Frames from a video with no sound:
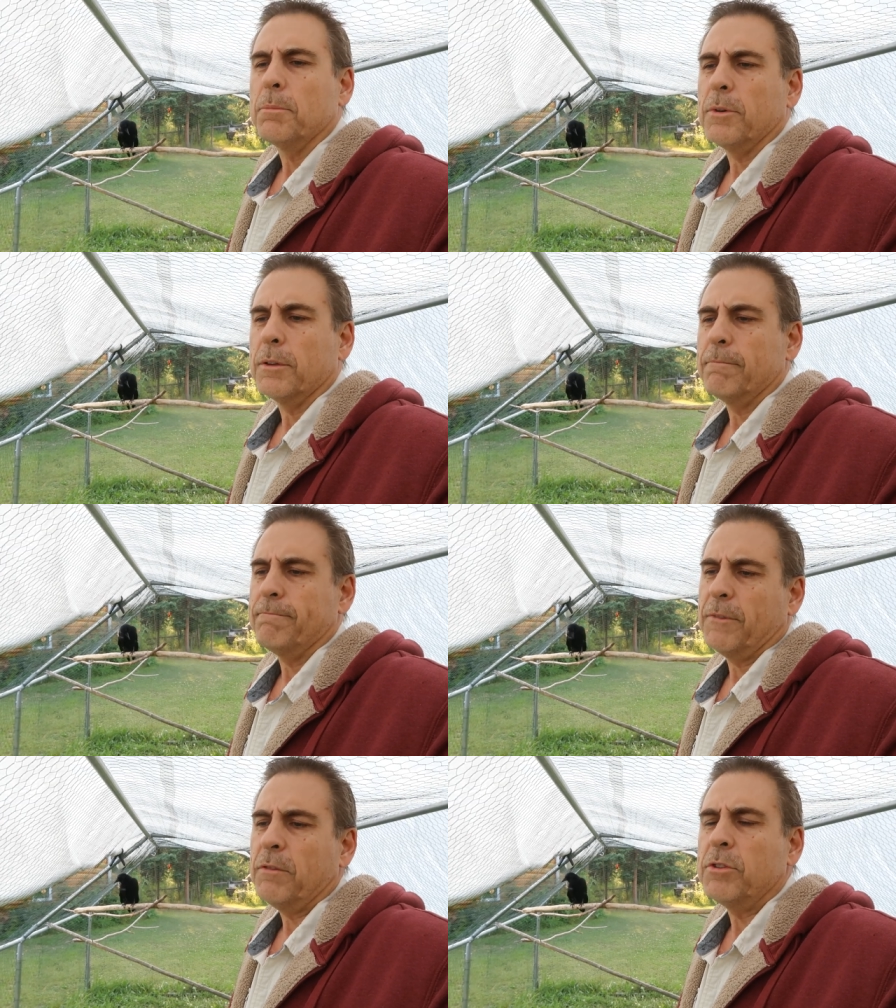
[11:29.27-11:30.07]
But
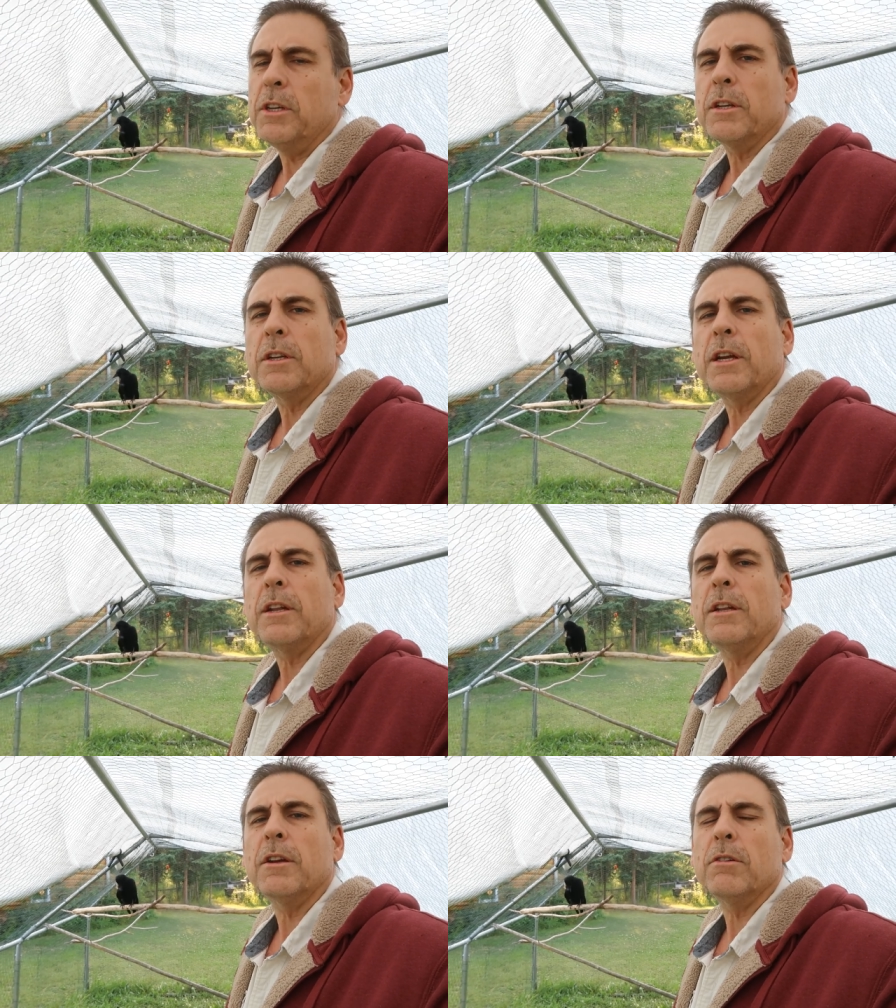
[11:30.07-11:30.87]
if she could get
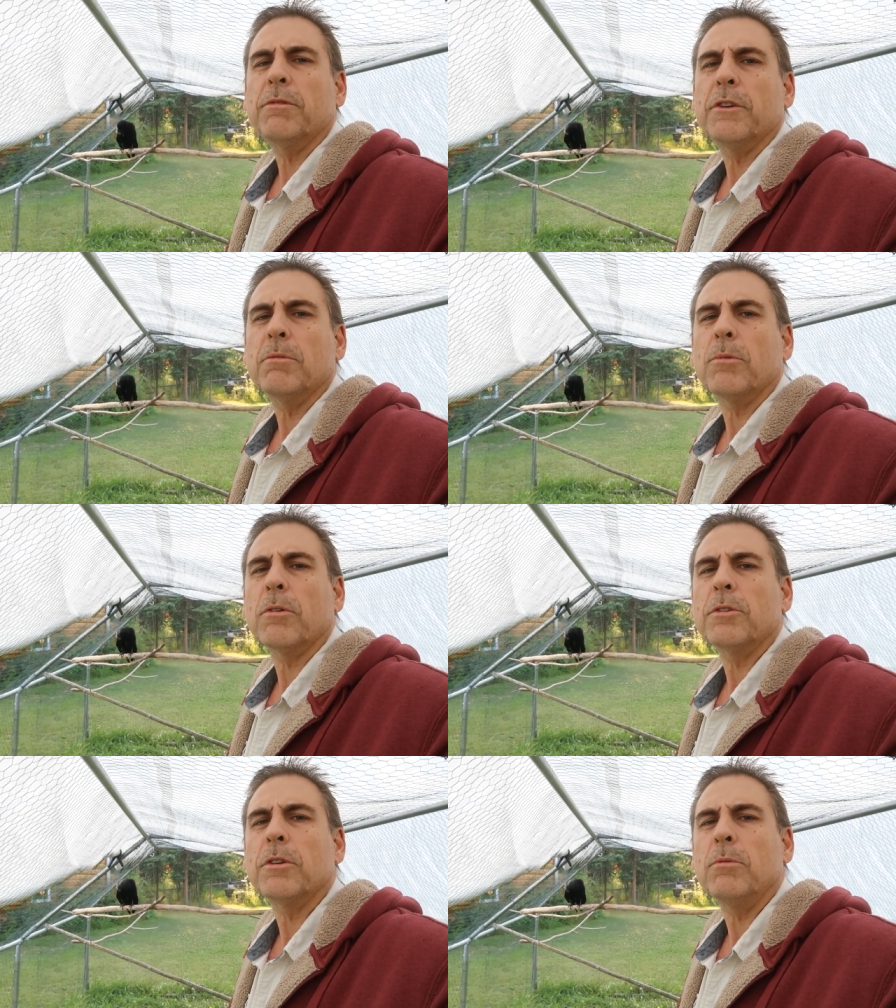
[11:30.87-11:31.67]
in here and film
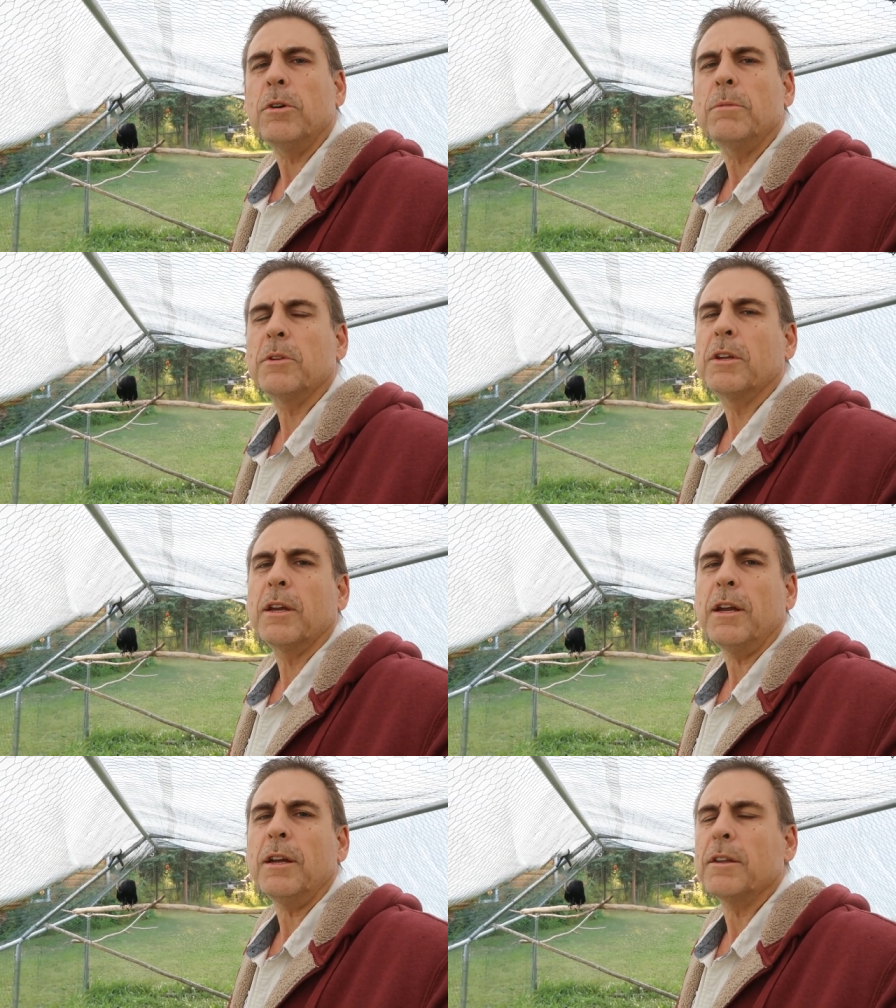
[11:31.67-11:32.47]
more, she would, but she
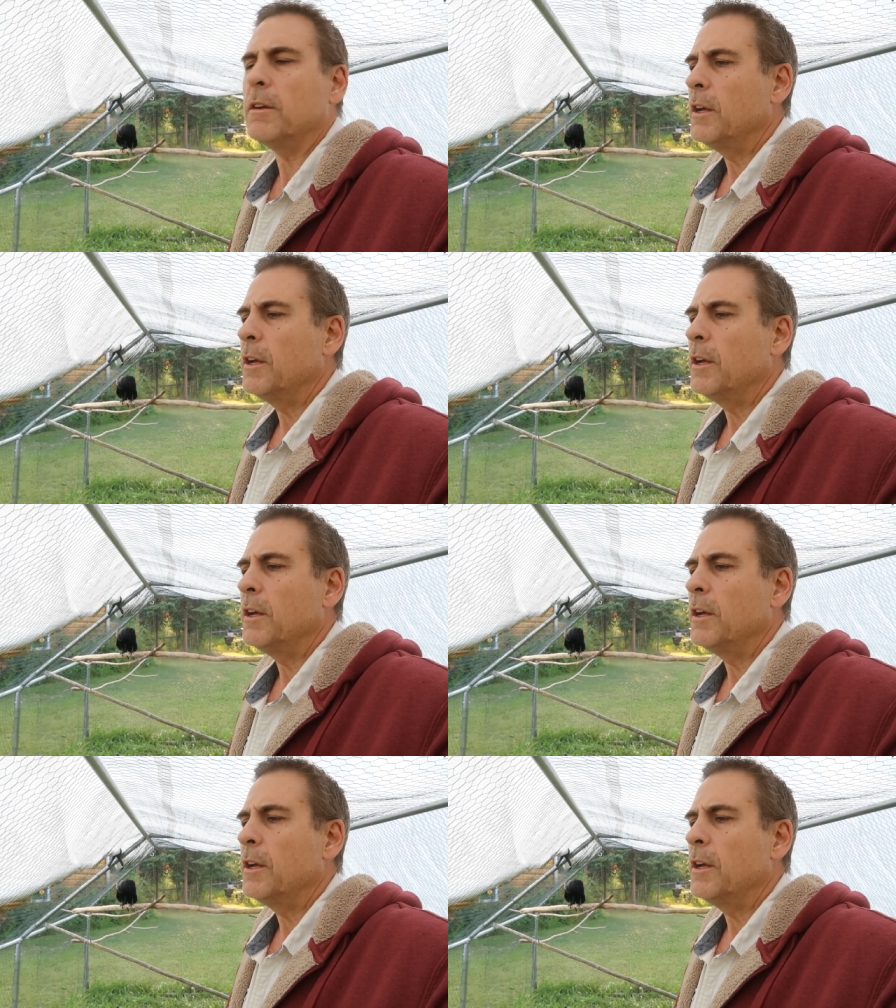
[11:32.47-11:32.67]
can't.